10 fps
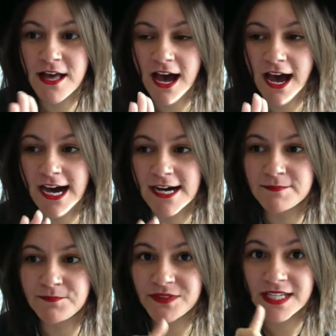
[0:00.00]

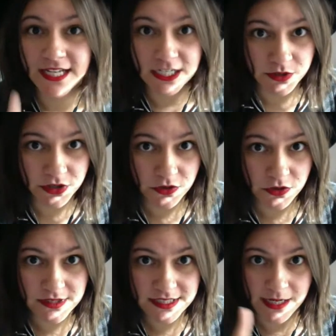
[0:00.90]
um, connect with
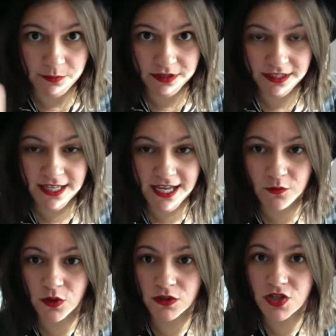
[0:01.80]
you separately
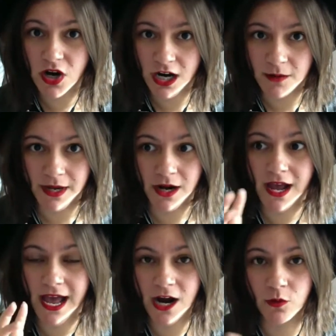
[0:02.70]
and we'll talk
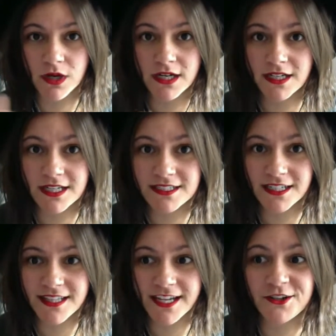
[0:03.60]
about how we're going to
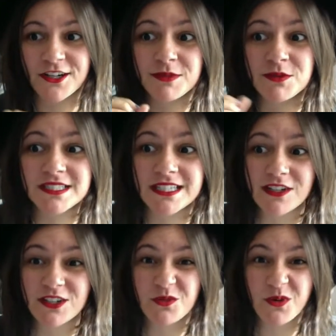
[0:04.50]
conduct that. You're going to be
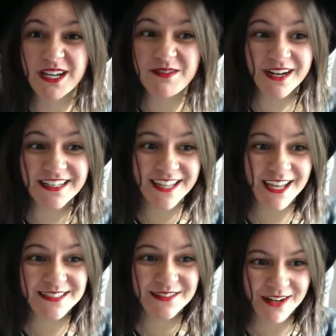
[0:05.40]
receiving 21
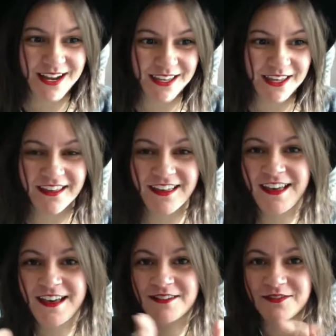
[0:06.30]
days of Reiki
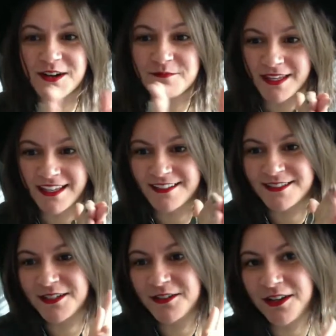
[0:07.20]
from me.
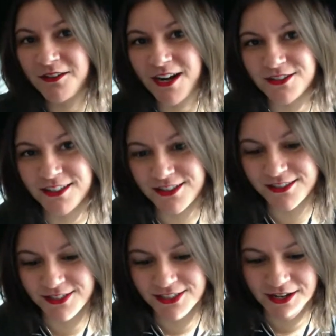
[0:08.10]
So,
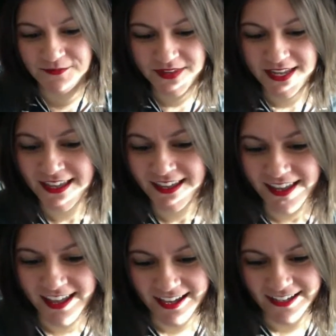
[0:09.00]
congratulations, Risha.
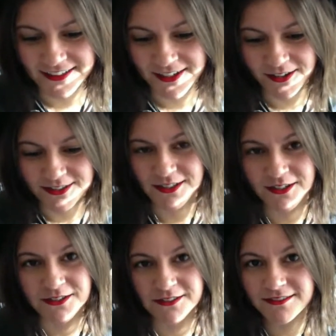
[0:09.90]
And
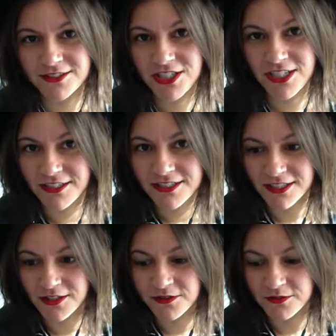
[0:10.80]
also, cheers
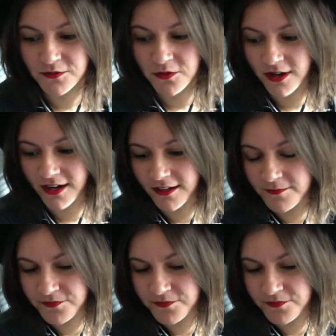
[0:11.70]
to you for